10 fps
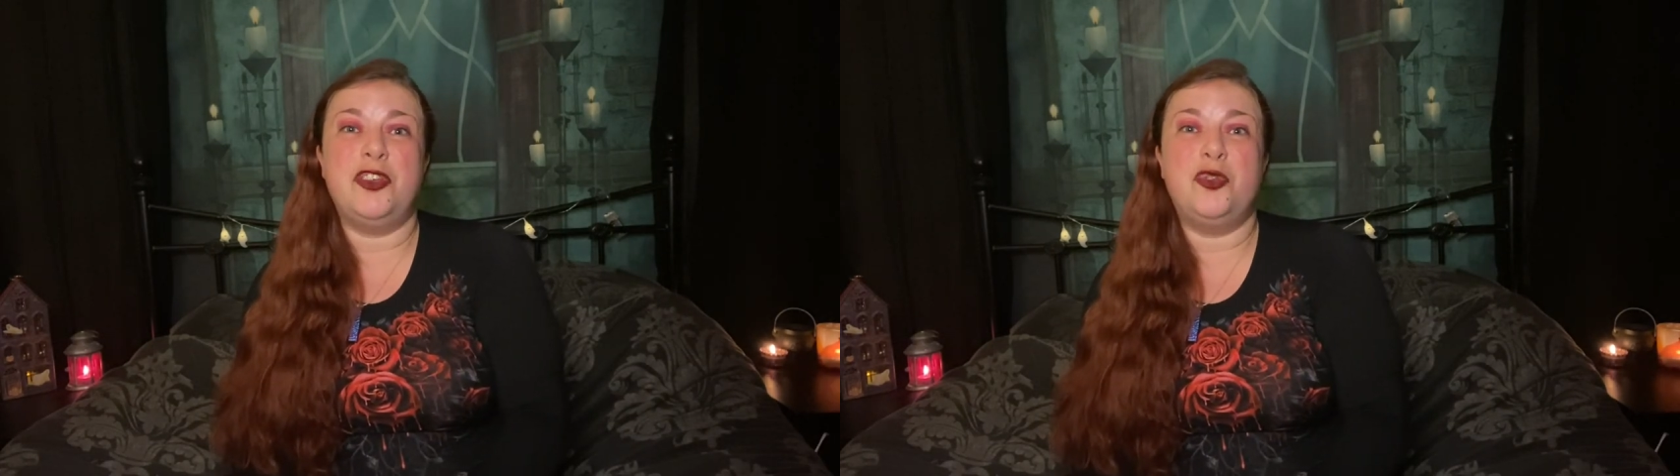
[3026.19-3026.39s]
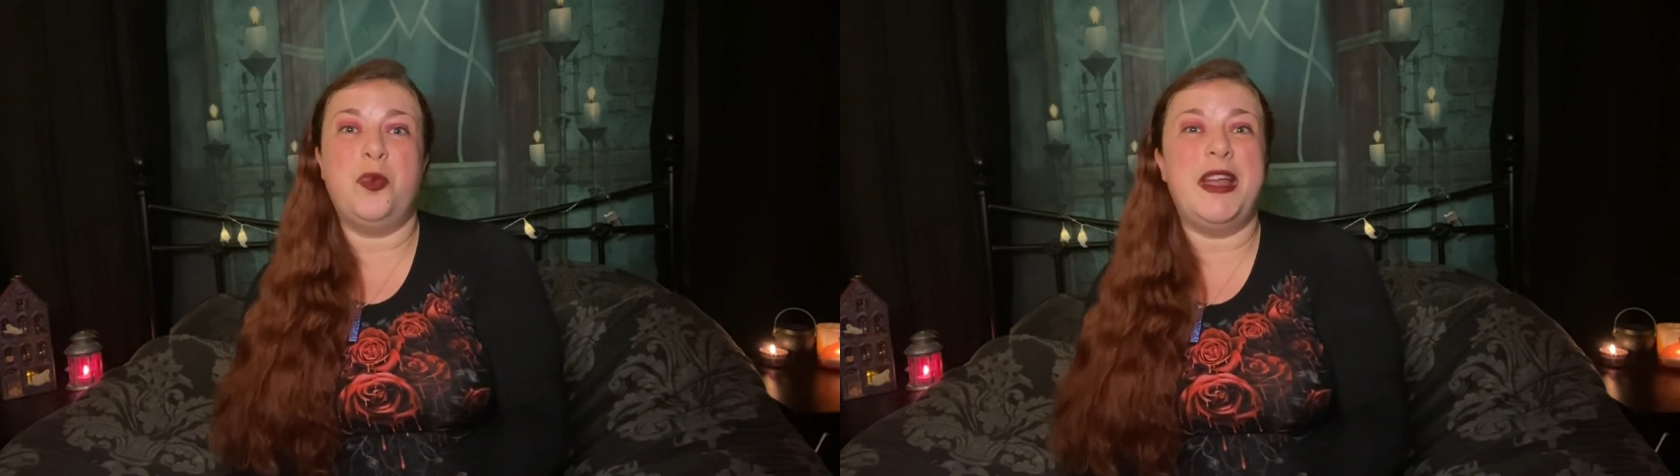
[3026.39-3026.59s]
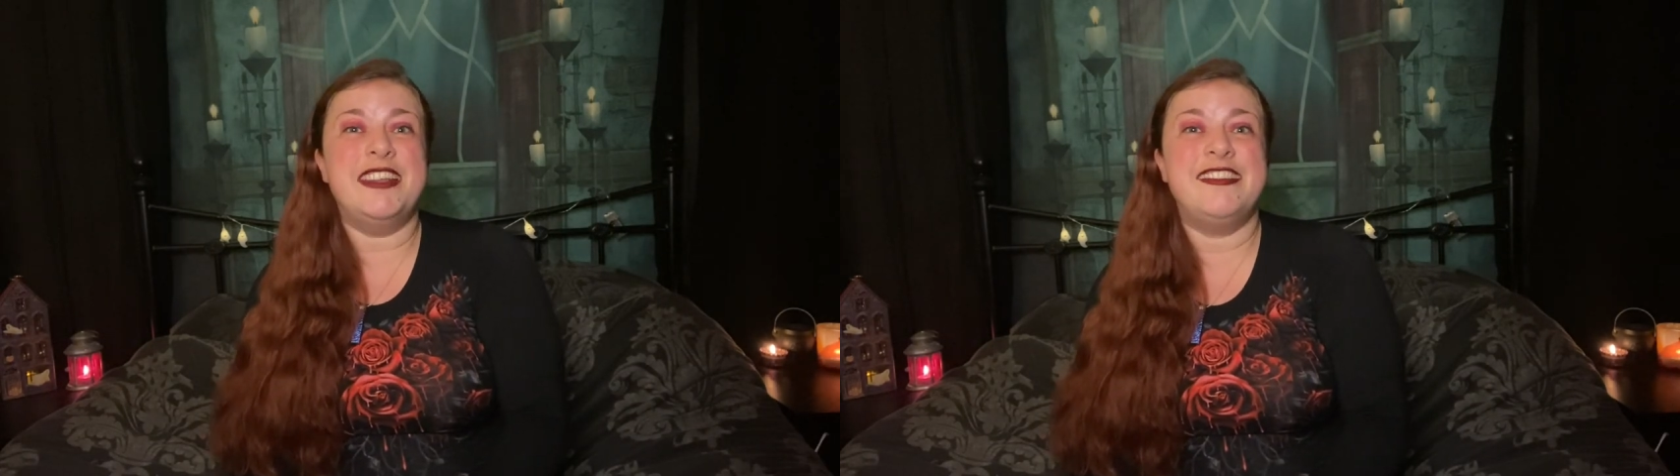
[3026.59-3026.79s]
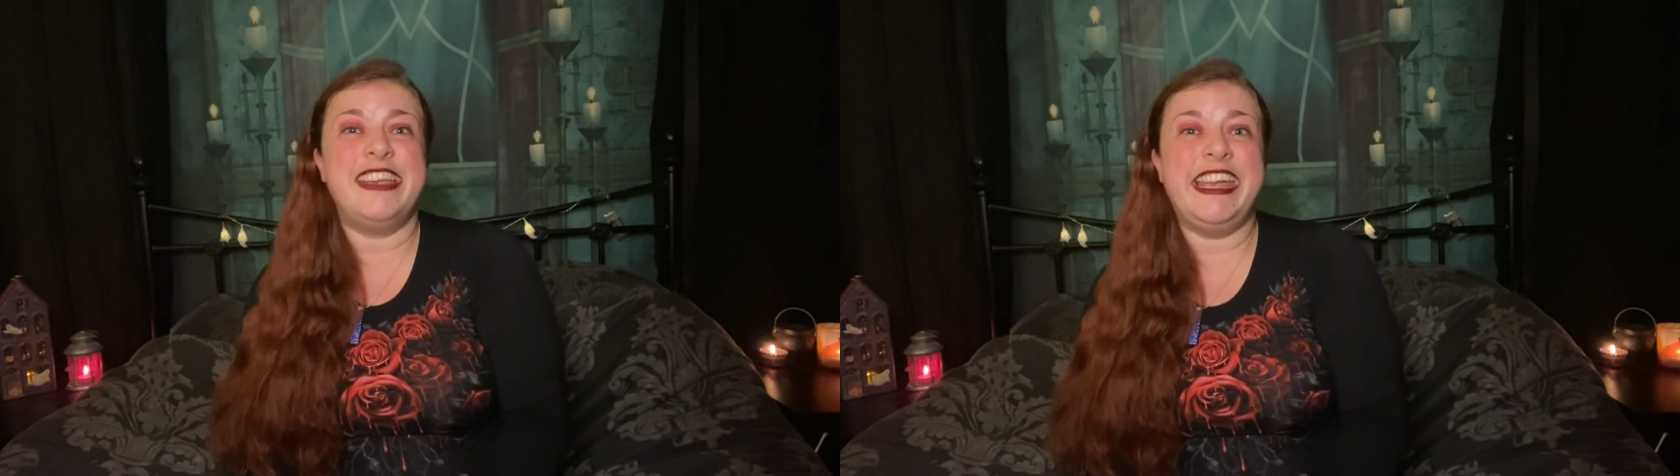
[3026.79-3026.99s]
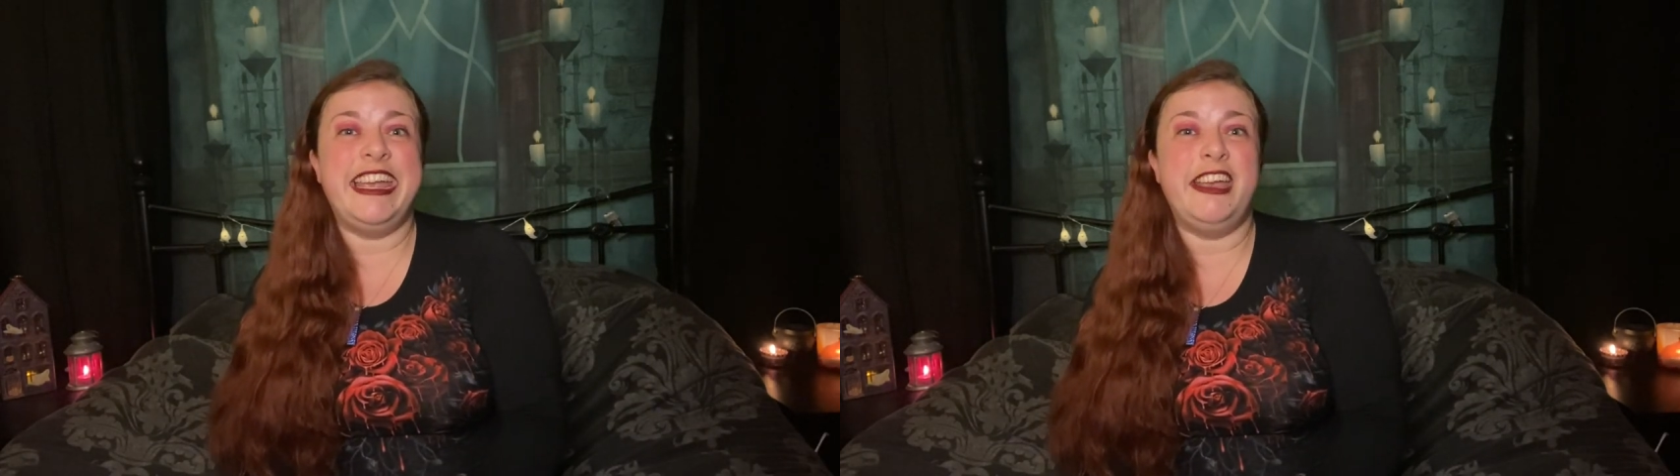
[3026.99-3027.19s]

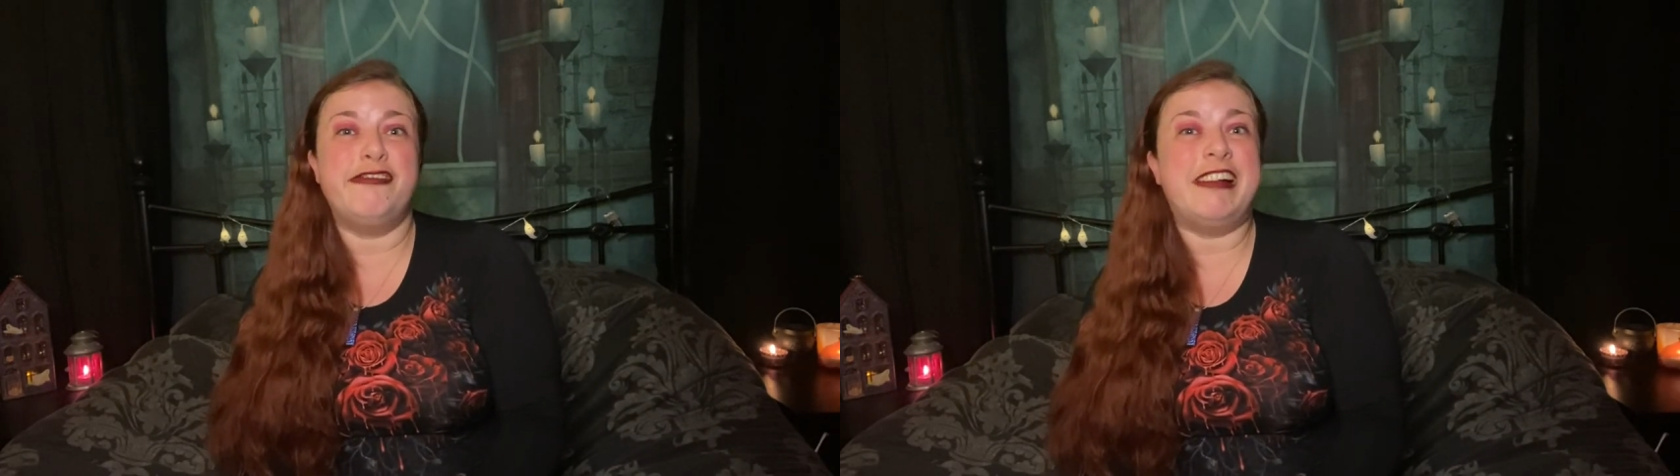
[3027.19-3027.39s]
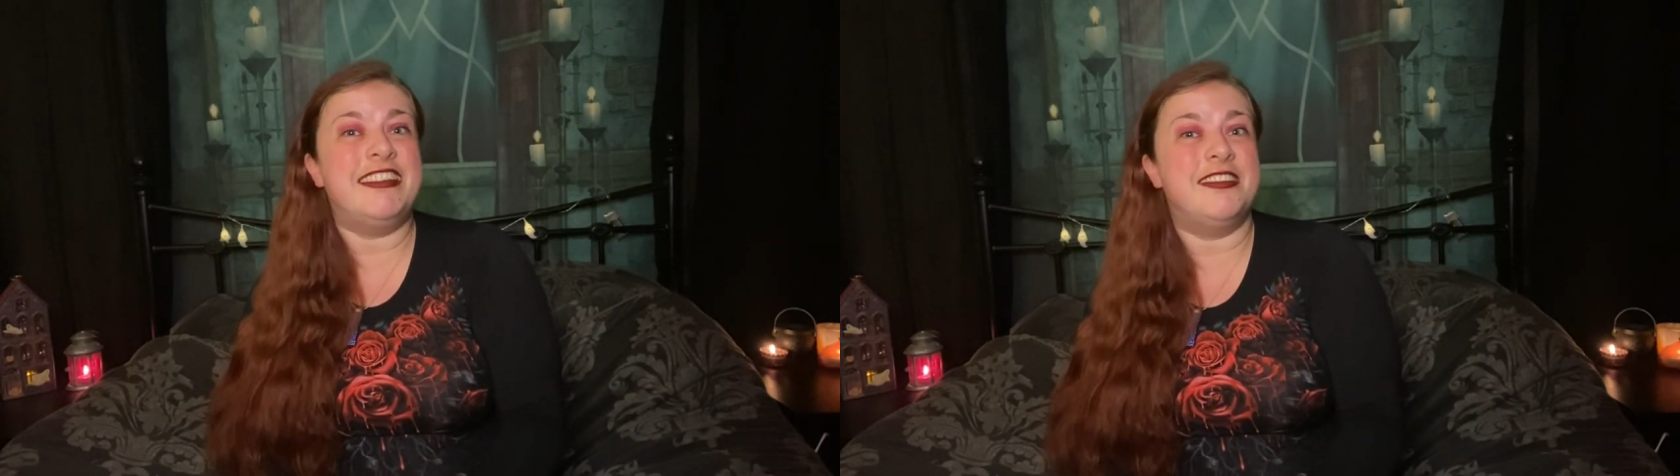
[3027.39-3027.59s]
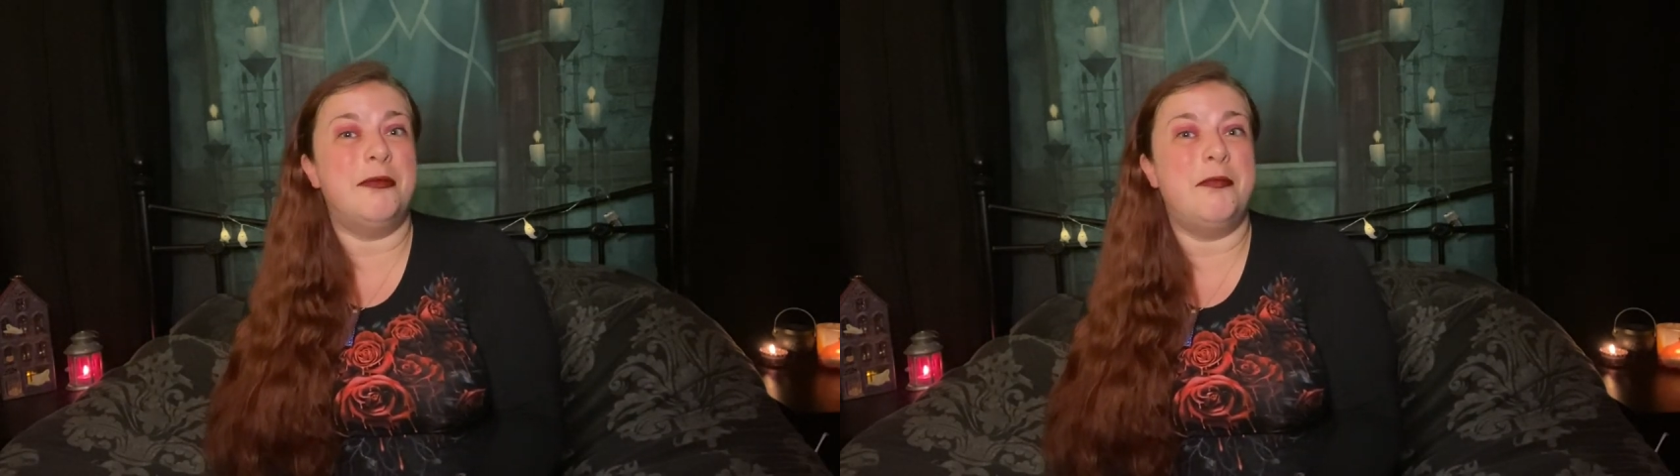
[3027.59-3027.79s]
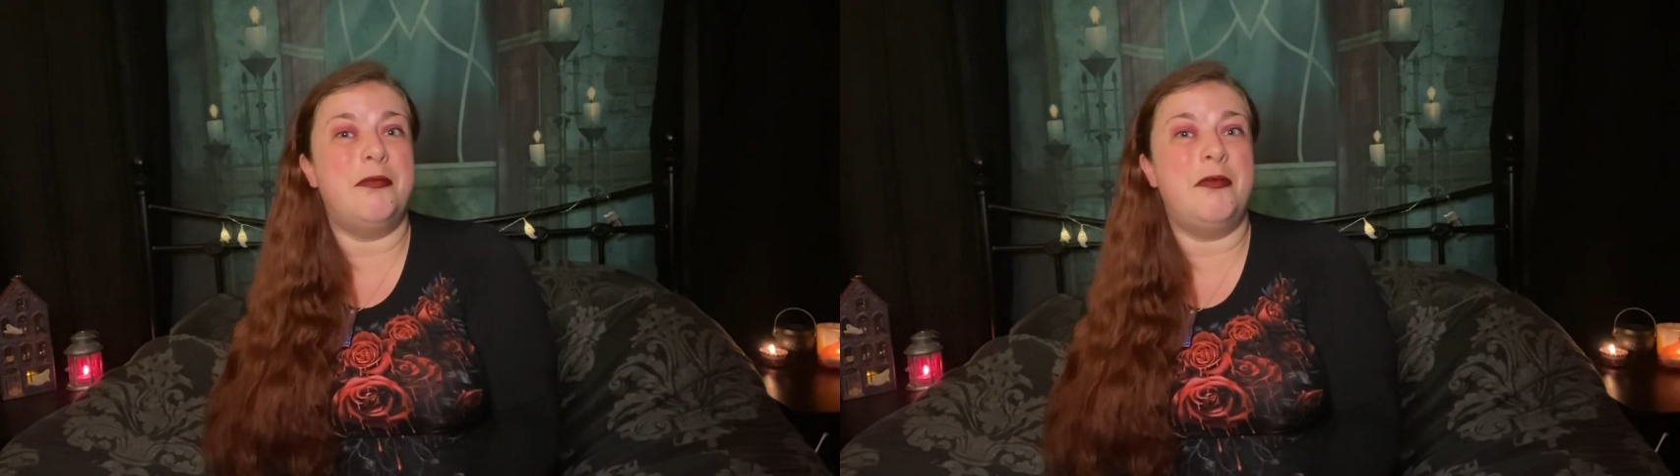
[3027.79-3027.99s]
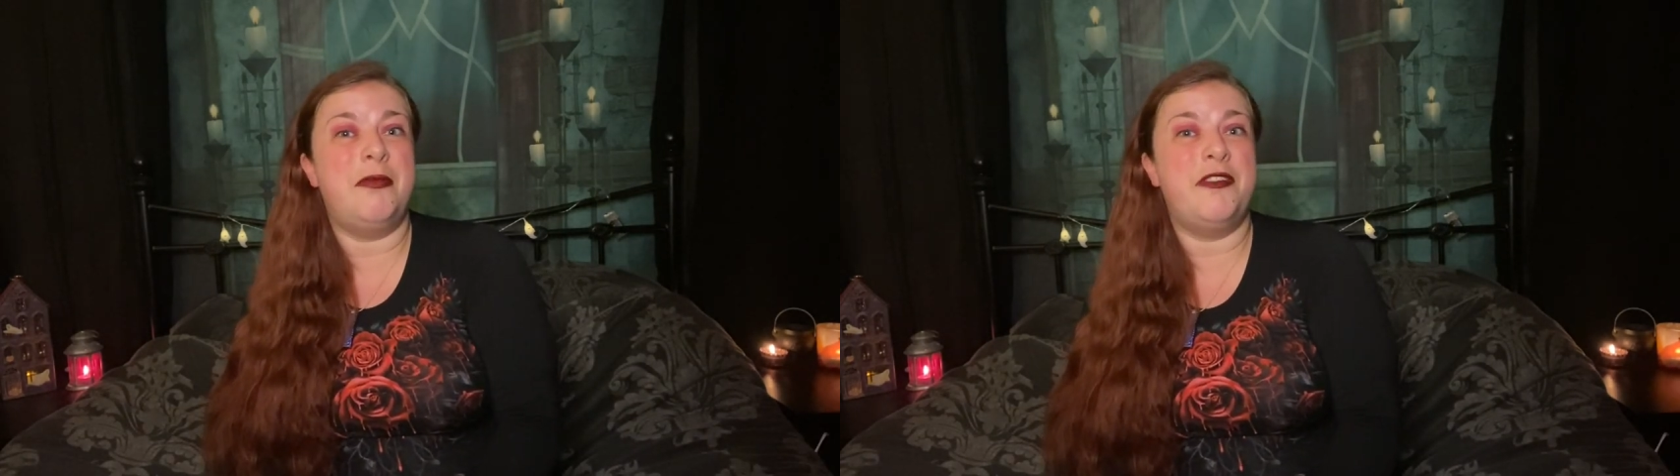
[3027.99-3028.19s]
20
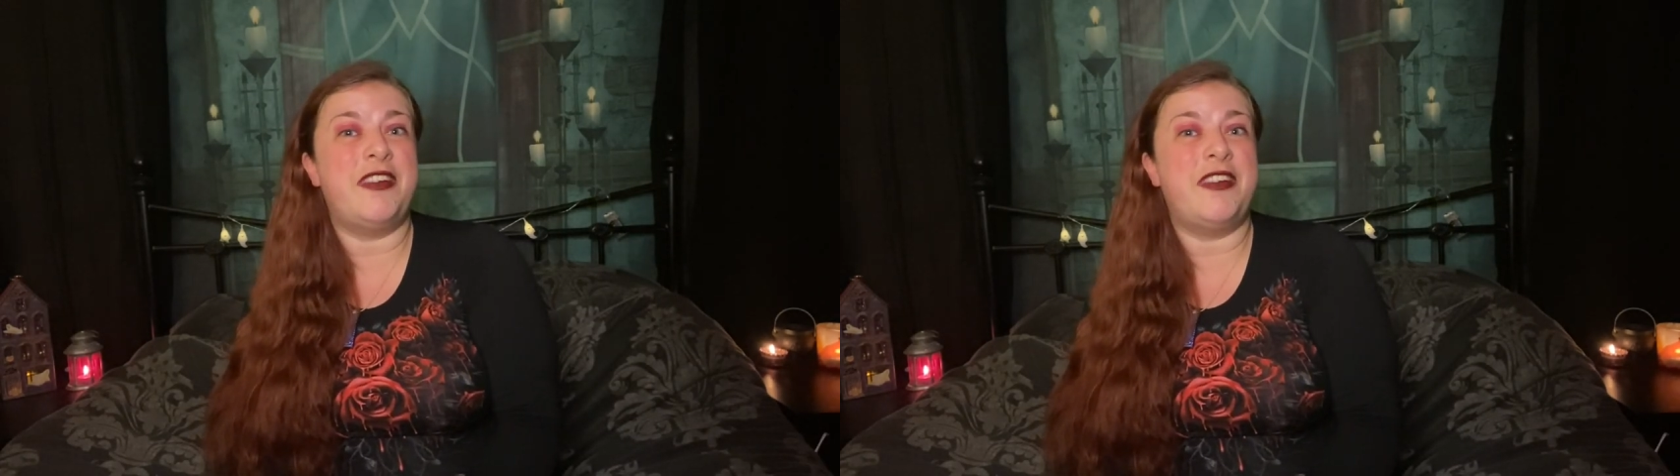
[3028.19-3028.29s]
random